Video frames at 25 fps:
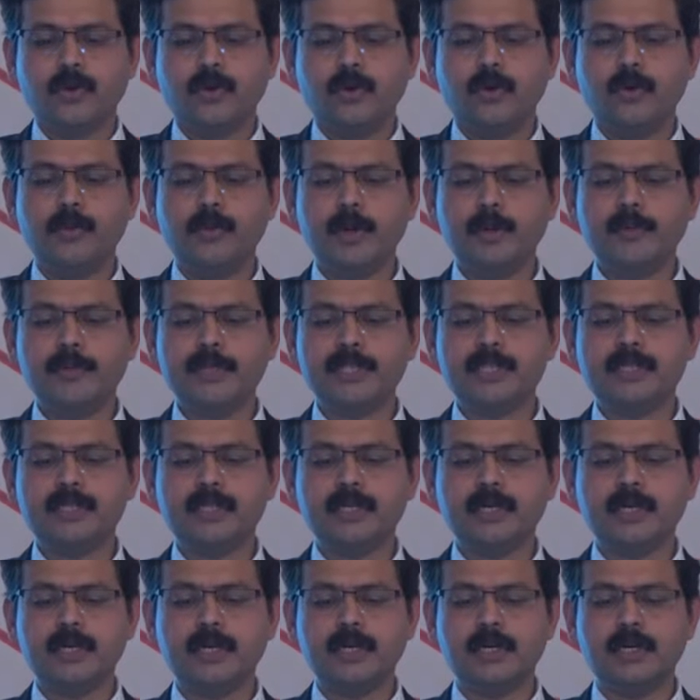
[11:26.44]
Women with
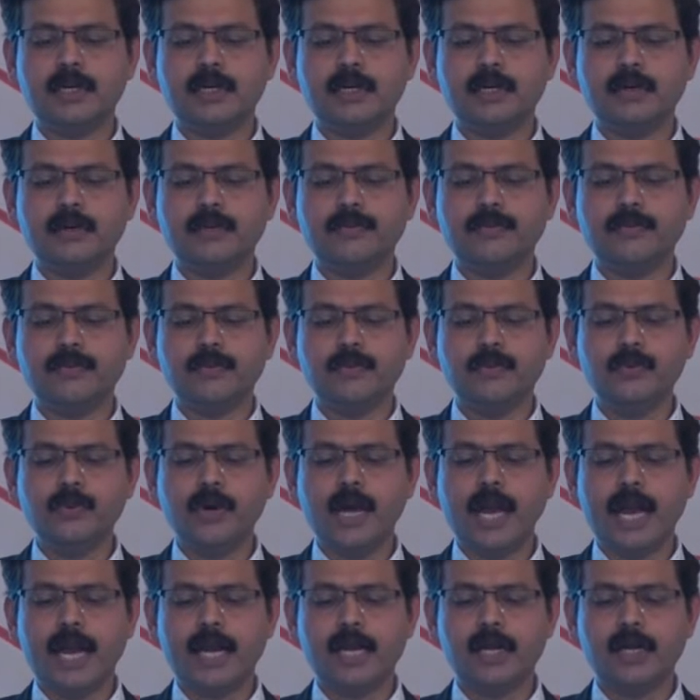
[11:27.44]
who
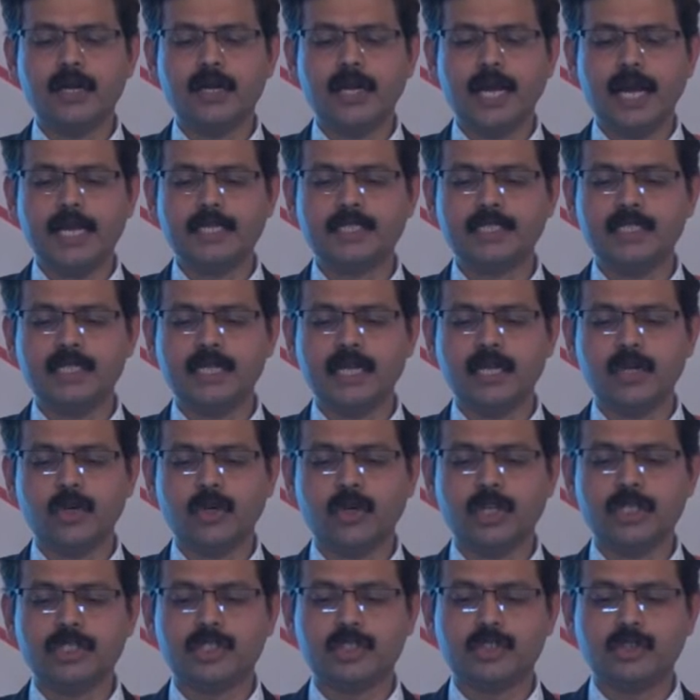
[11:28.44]
had HDL
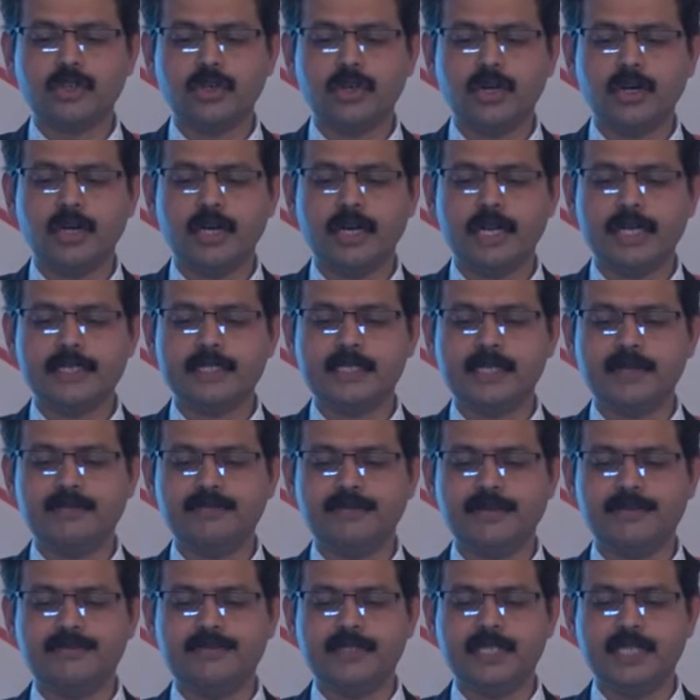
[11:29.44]
cholesterol less than
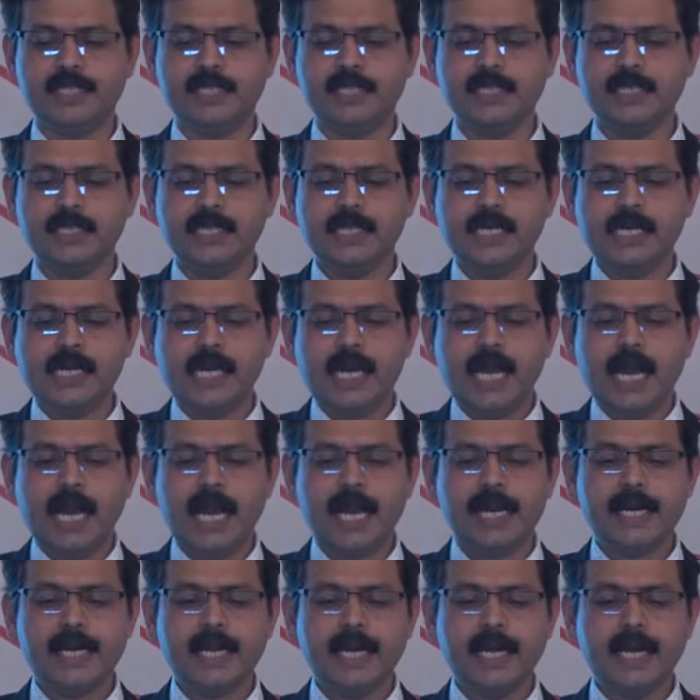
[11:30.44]
50
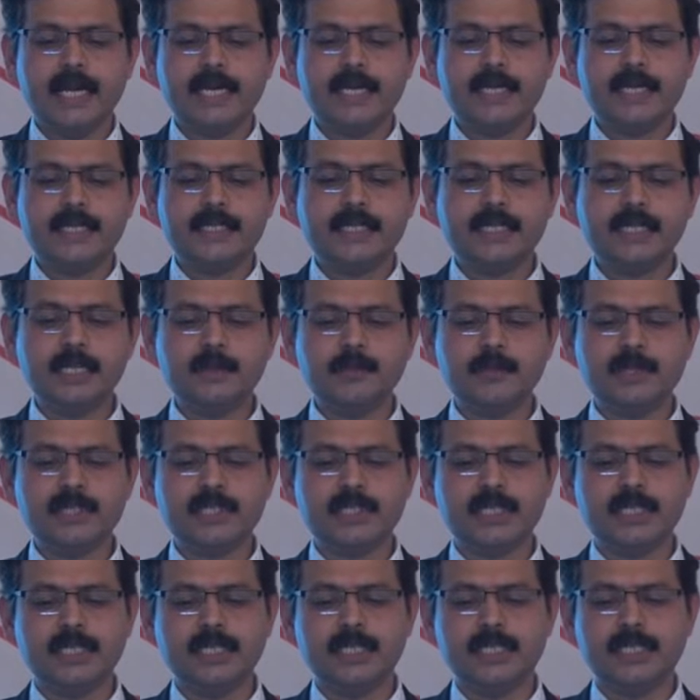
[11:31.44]
had a
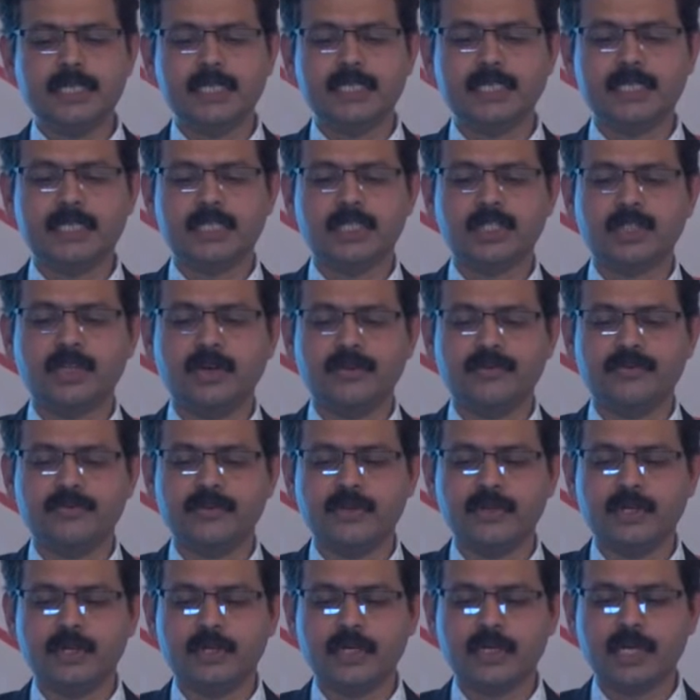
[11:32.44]
30% increased risk of
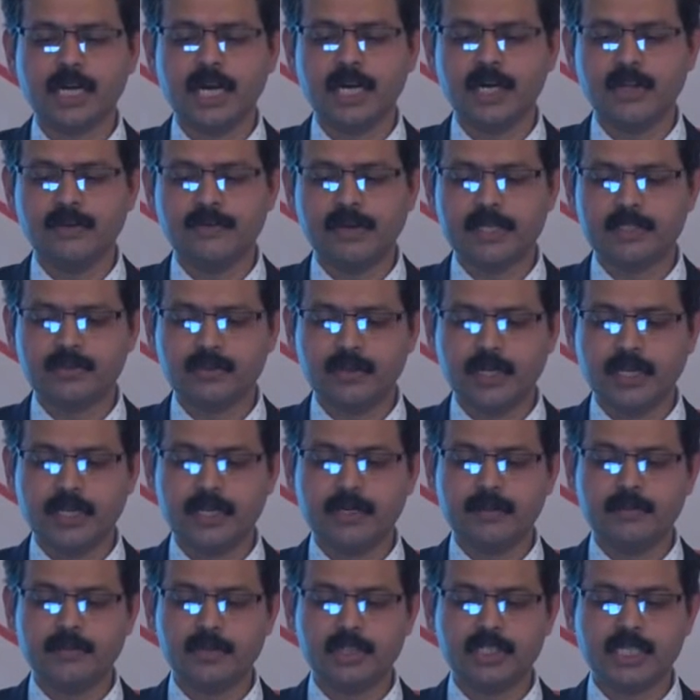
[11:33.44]

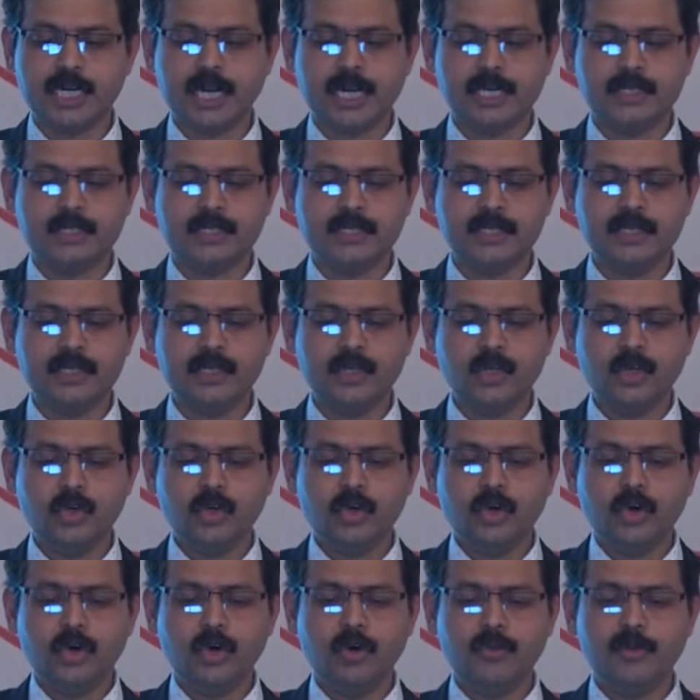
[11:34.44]
cardiovascular mortality.
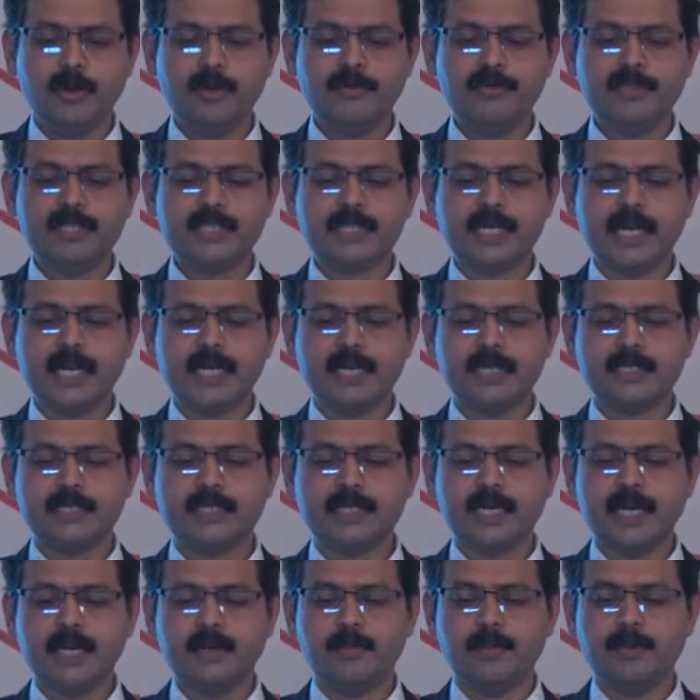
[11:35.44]
Women with
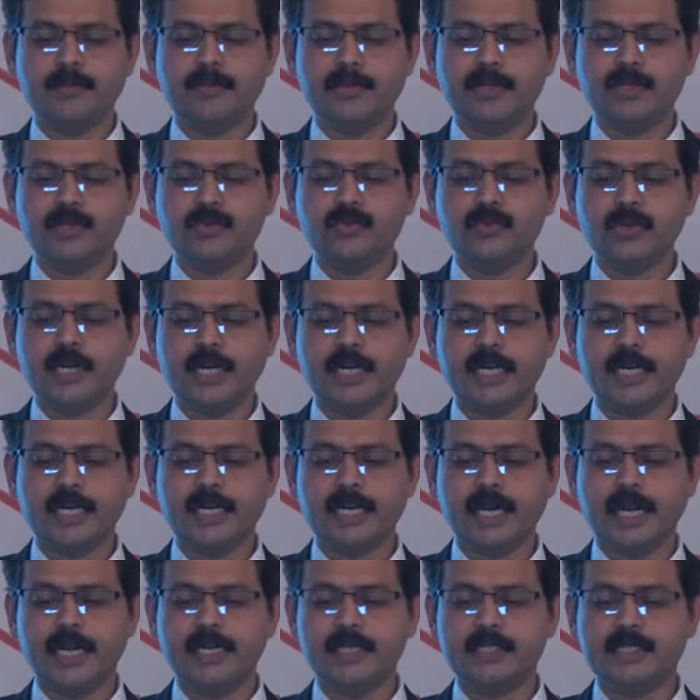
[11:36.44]
triglyceride between
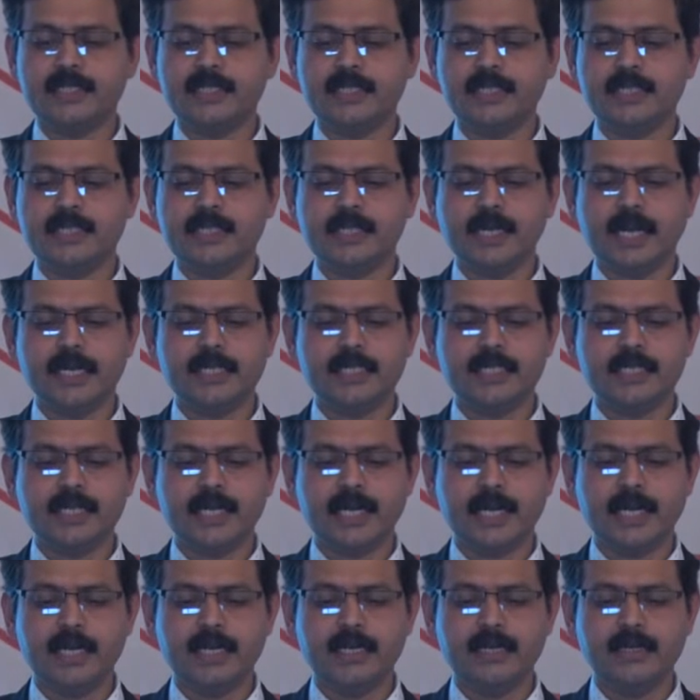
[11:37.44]
200 and
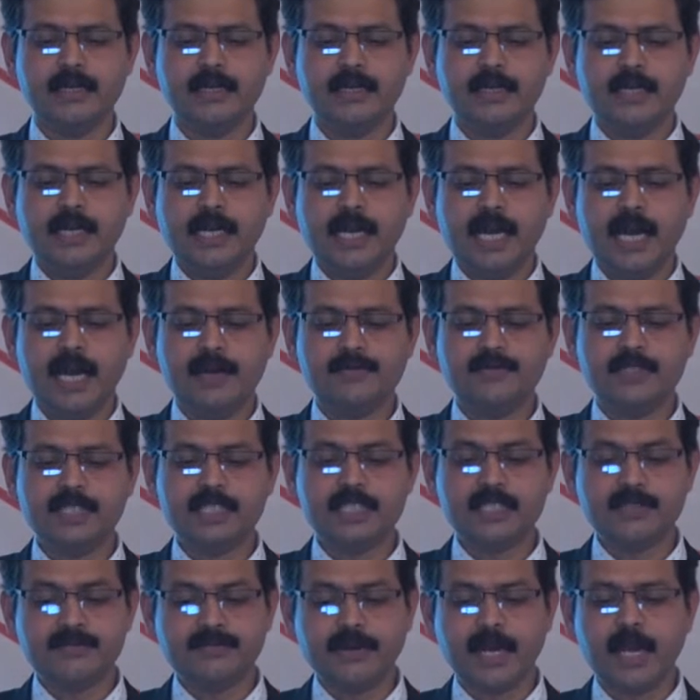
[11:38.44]
399 have
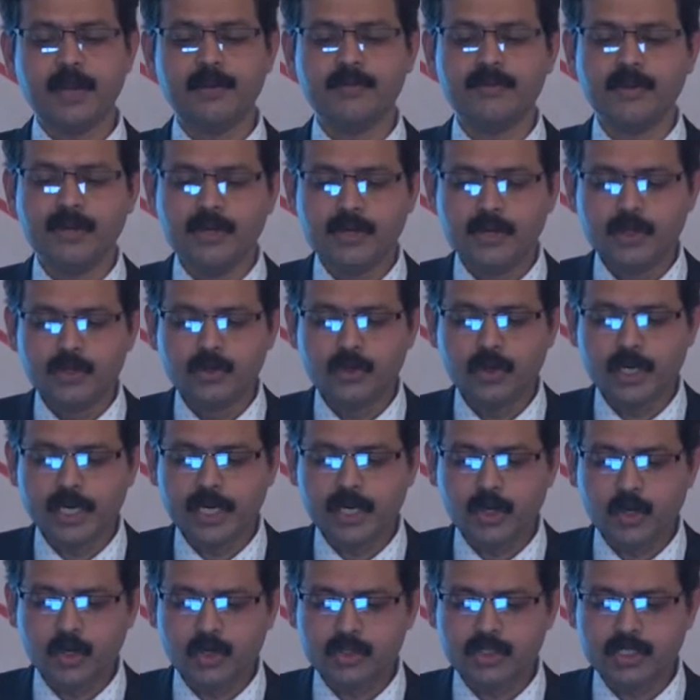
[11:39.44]
65. Though
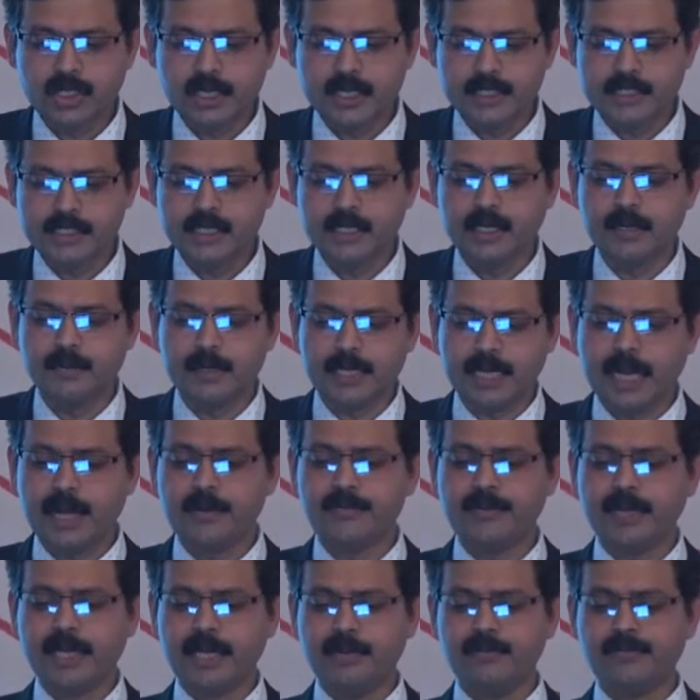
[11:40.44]
it looks little, what I
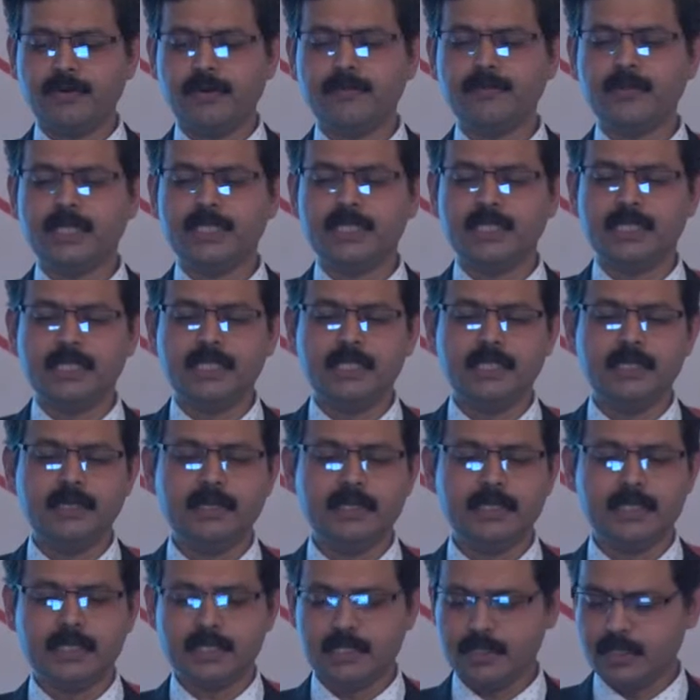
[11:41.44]
have taken from the
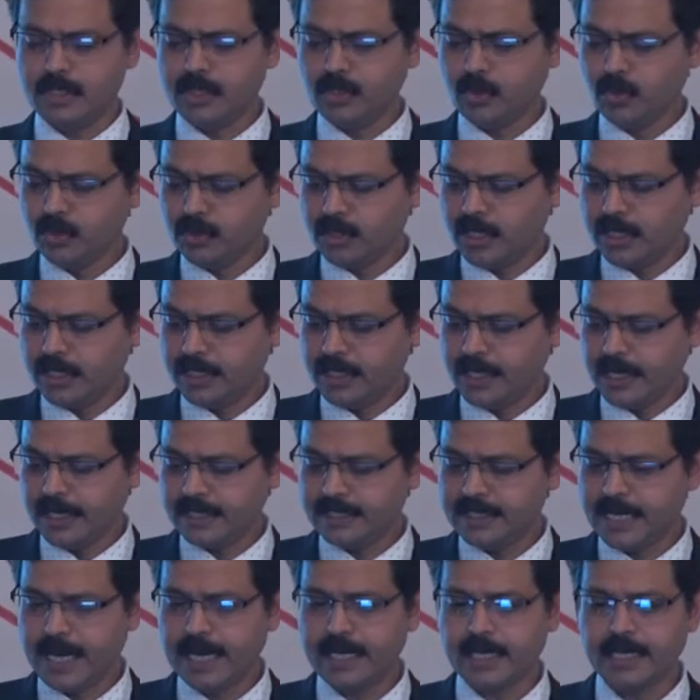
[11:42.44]
journal, it looked little
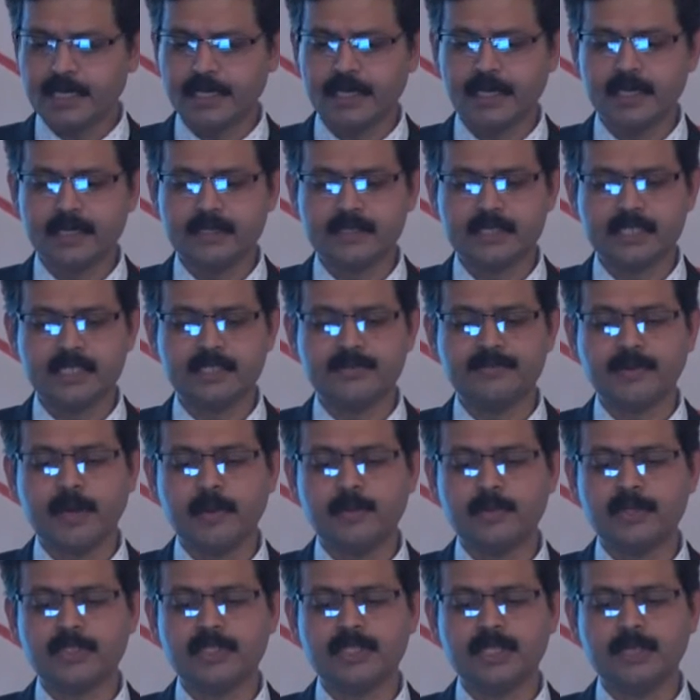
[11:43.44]
exaggerated,
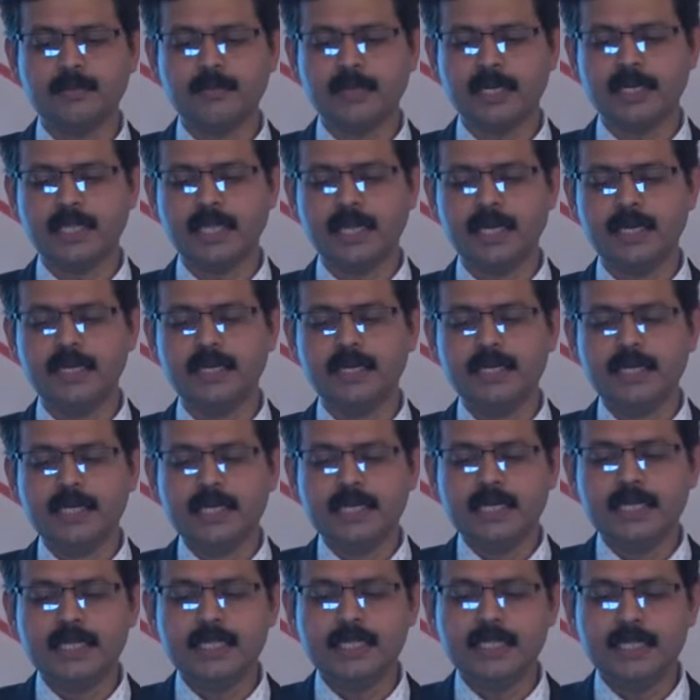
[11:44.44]
65%, but then
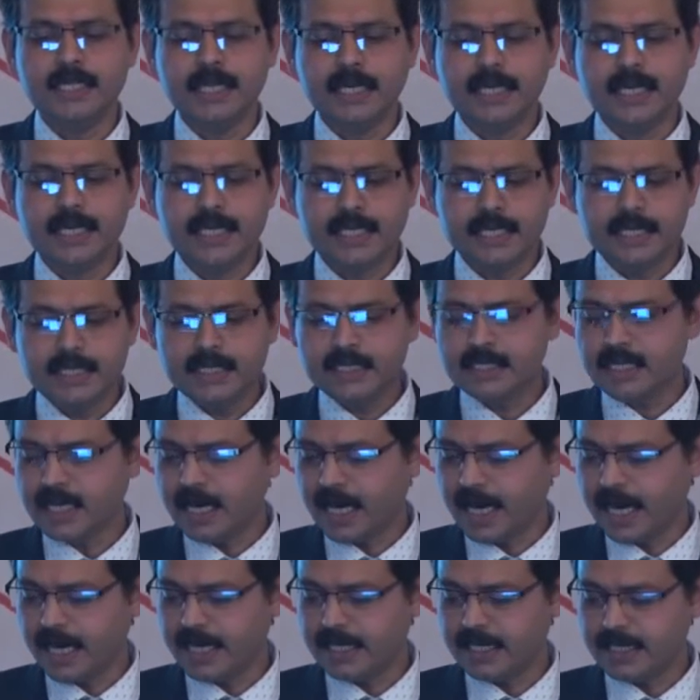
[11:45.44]
there is a
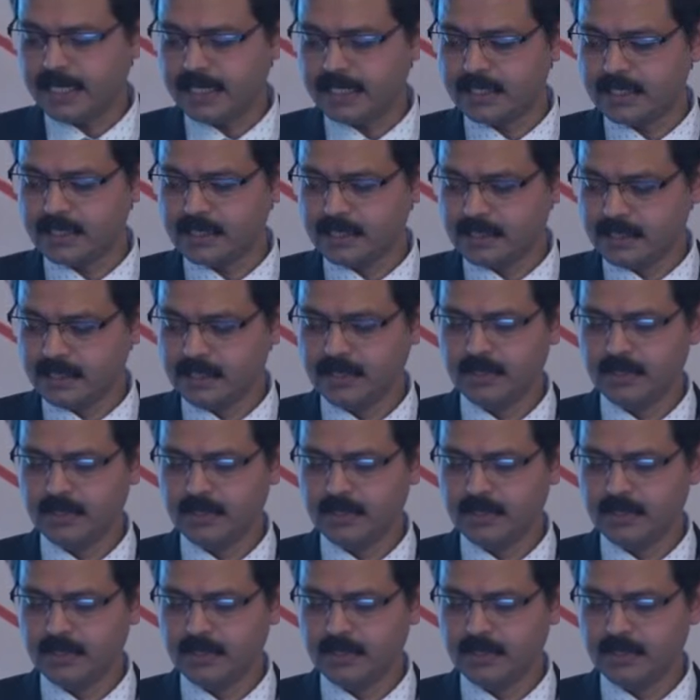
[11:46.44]
high risk